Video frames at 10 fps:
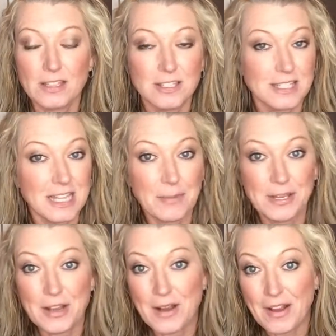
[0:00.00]
just let
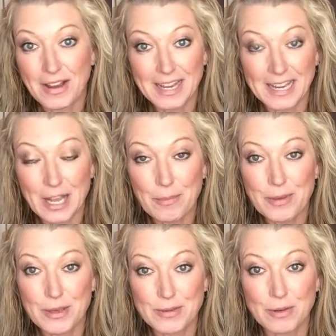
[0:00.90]
me know how I can
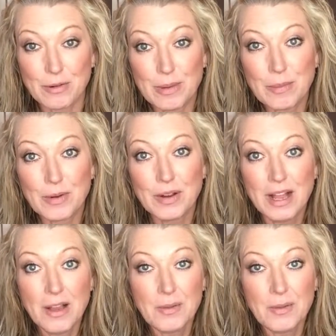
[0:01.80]
help you. So remember,